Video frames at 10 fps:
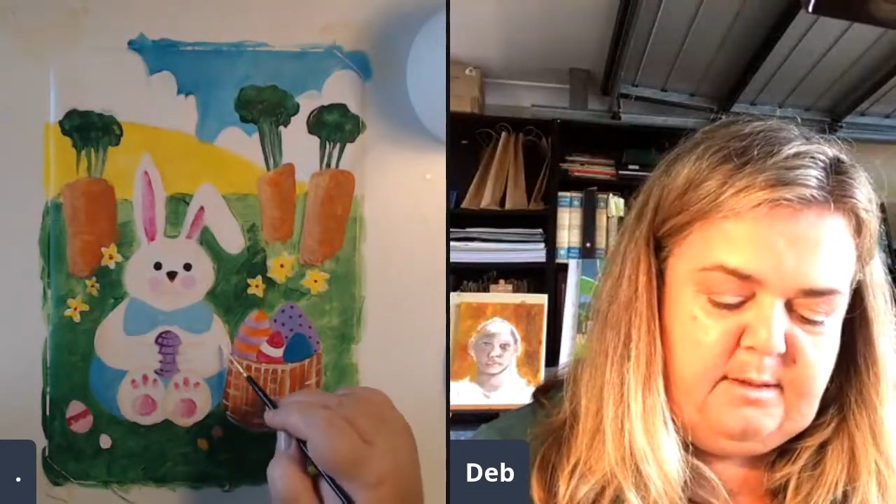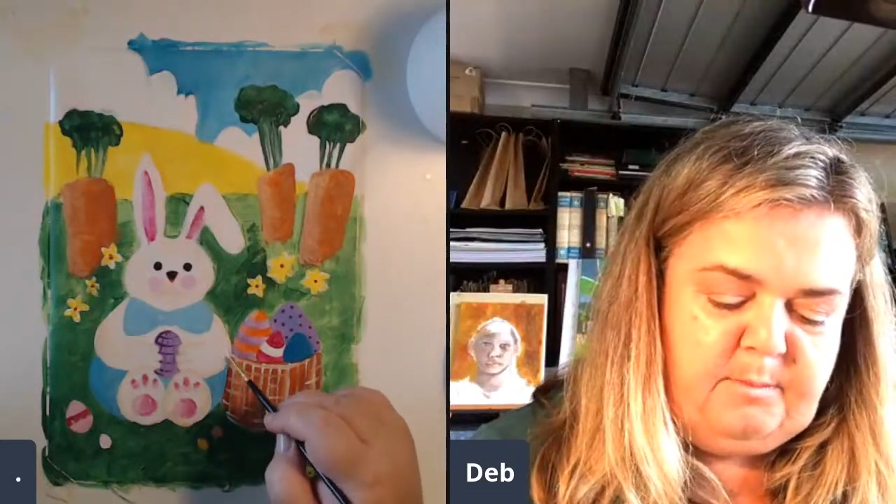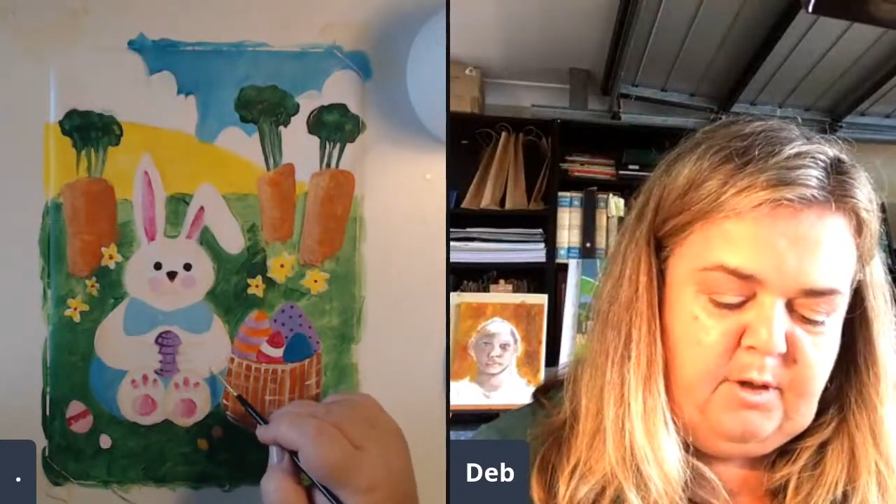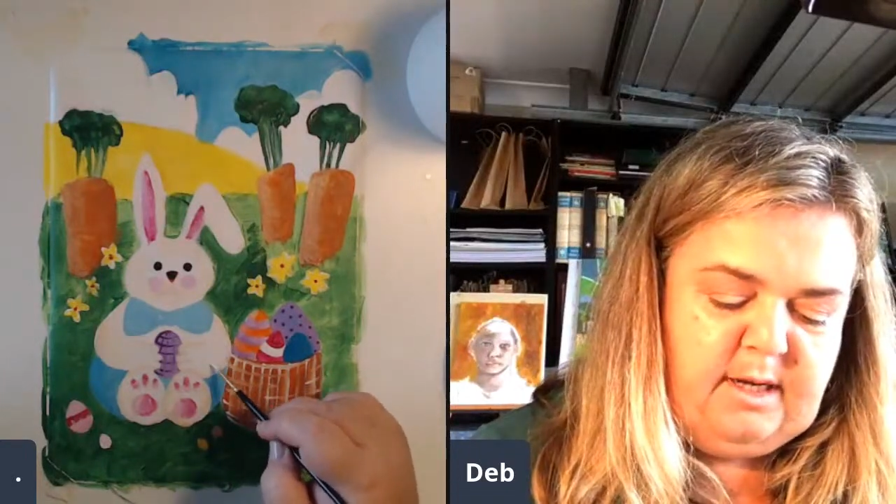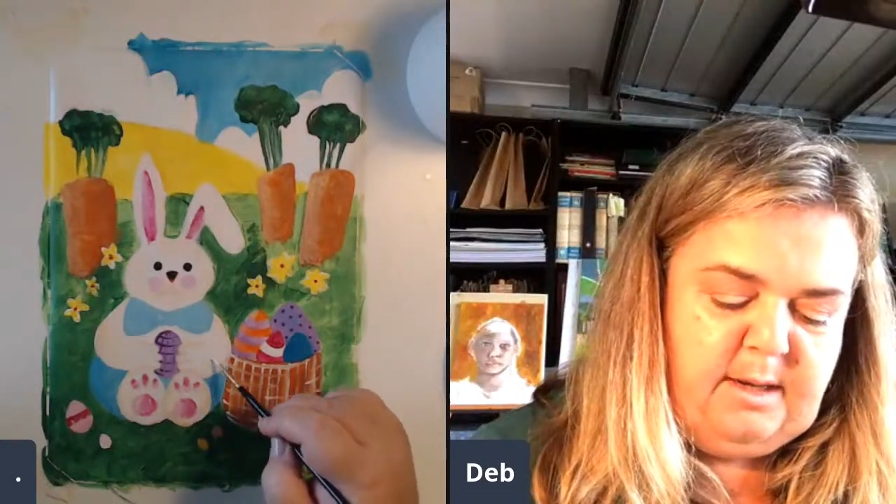
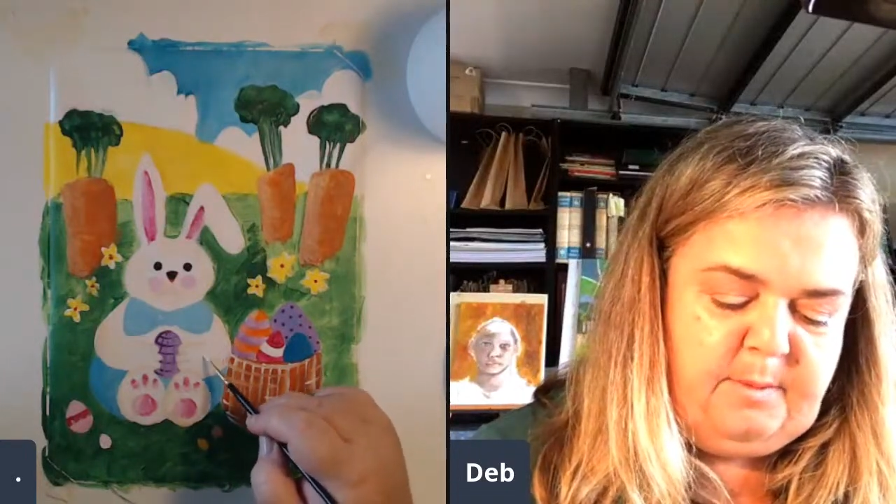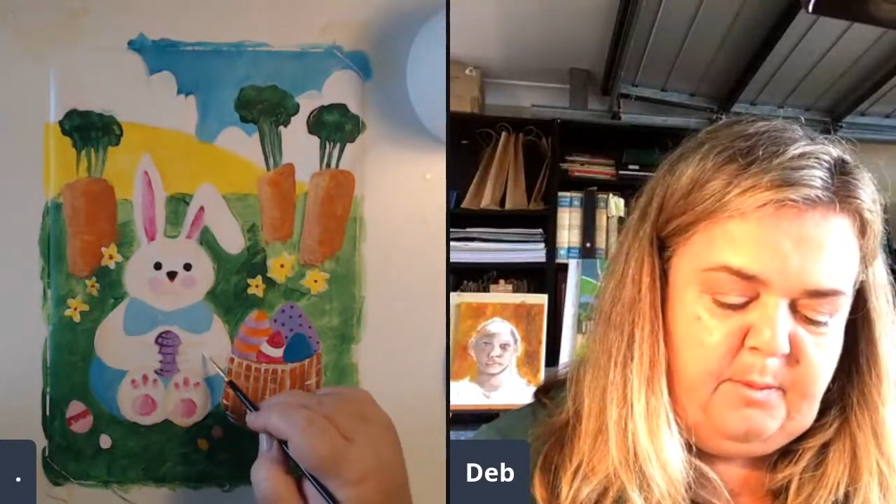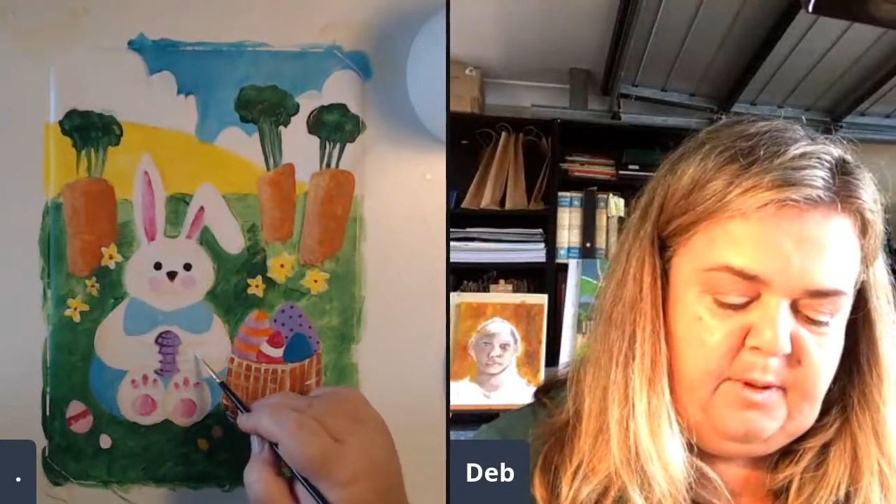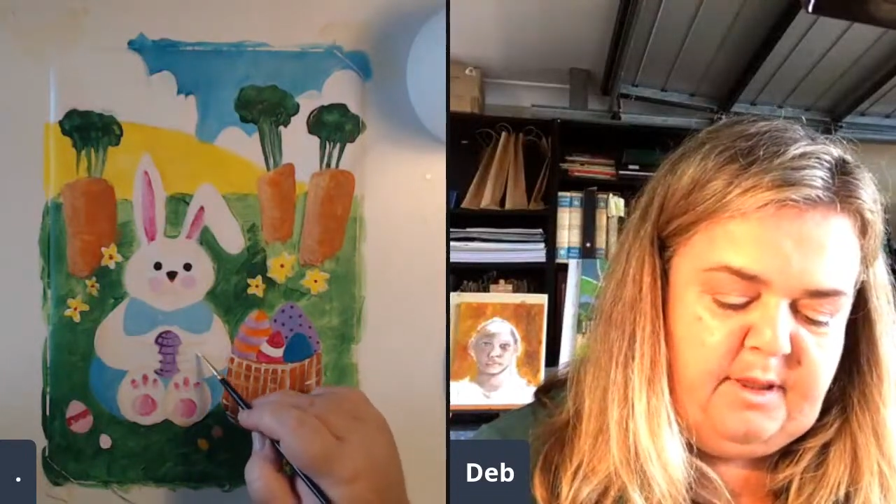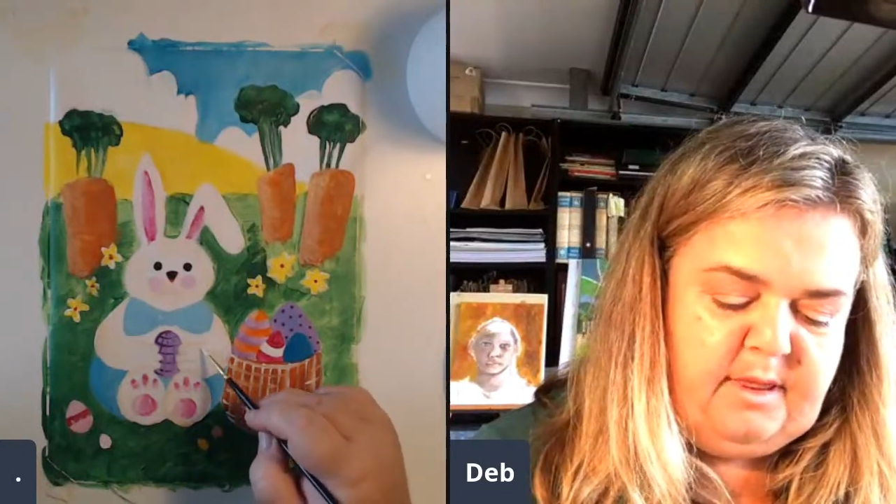I'm not
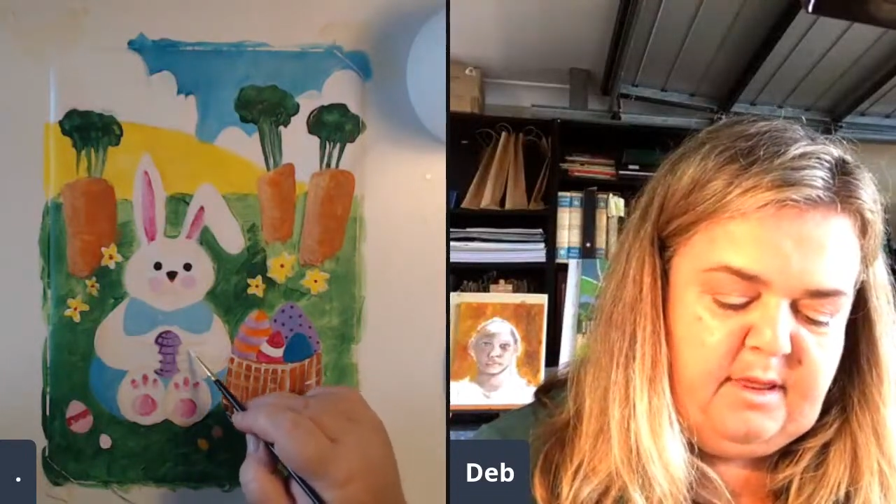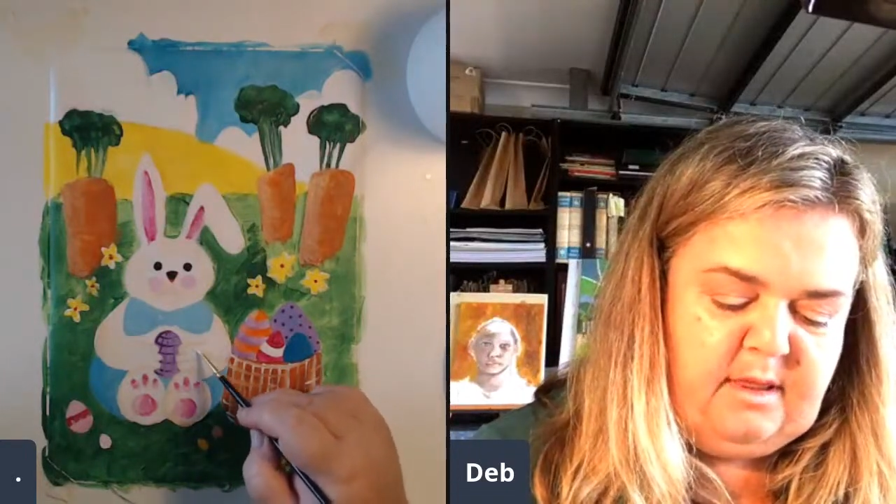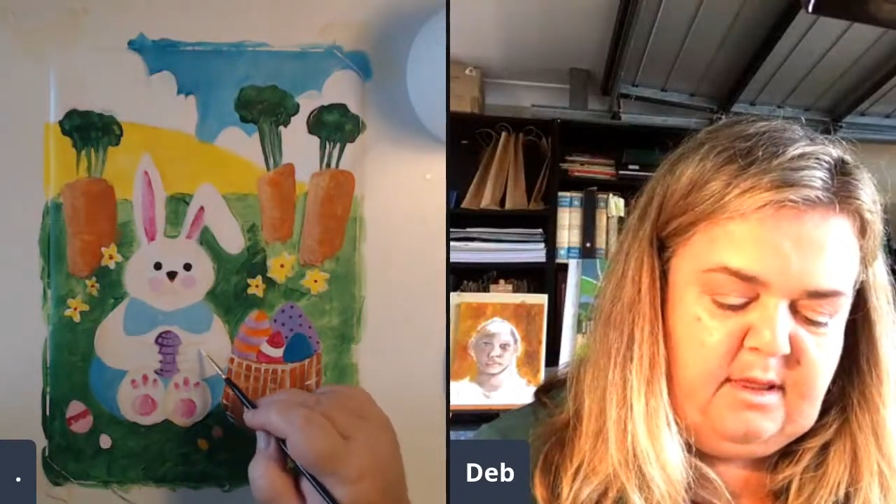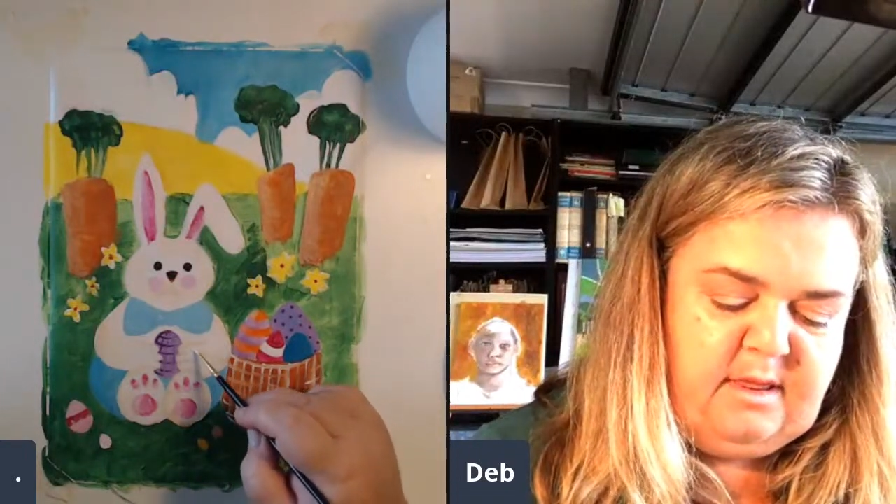happy with